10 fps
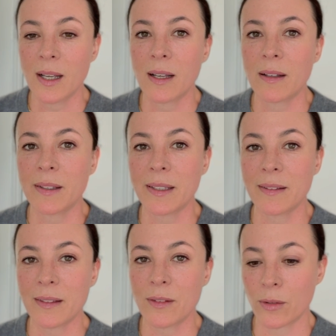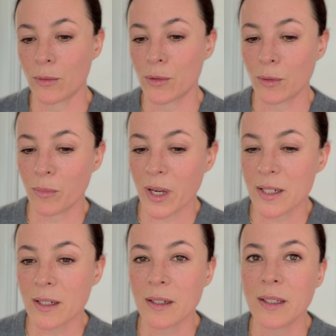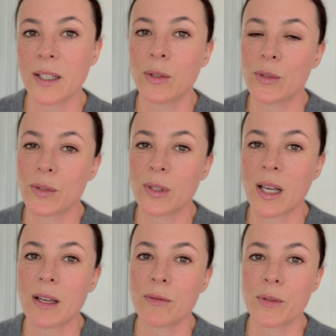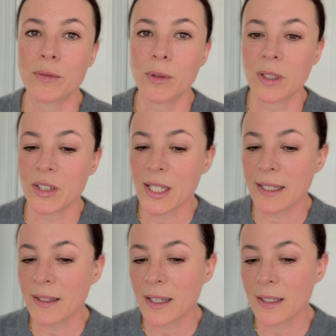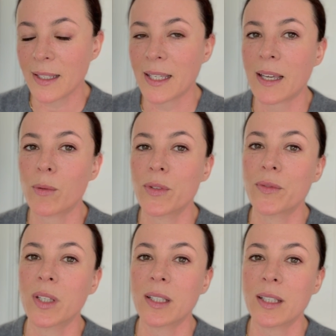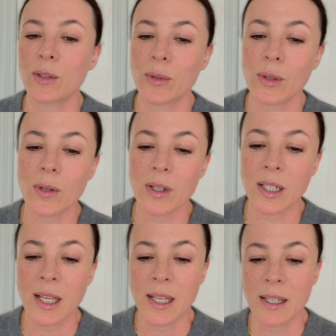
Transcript: Is it social pressure that you should have a full agenda, like I was feeling in New York?